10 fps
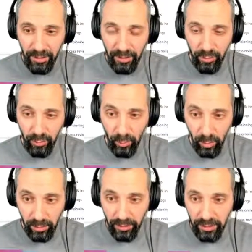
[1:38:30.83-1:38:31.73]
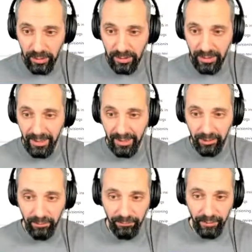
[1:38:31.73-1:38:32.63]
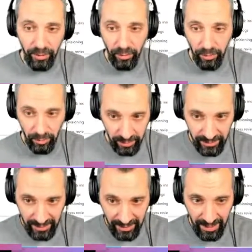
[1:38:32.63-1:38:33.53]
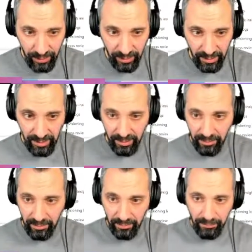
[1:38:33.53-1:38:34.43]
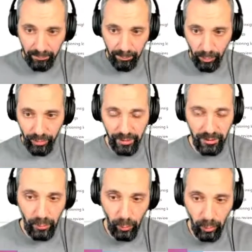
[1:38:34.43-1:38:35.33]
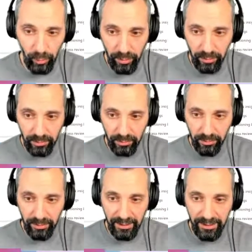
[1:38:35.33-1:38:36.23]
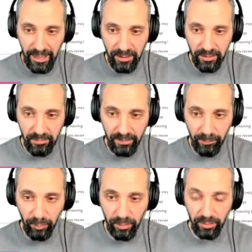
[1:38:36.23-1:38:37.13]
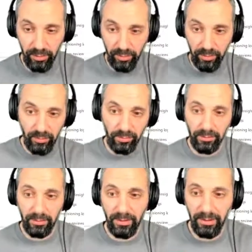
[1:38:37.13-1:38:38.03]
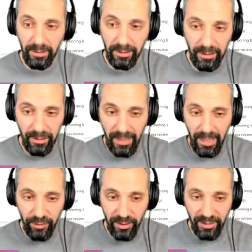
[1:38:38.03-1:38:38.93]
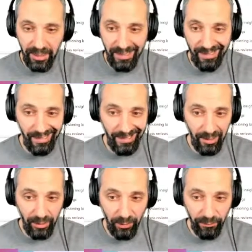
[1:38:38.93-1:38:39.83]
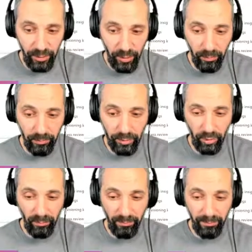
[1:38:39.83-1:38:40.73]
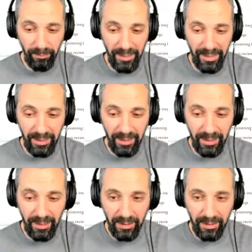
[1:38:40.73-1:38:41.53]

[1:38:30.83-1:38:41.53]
roles, configure your roles inside Azure AD, point your authentication framework to Azure AD, and off you go. So many,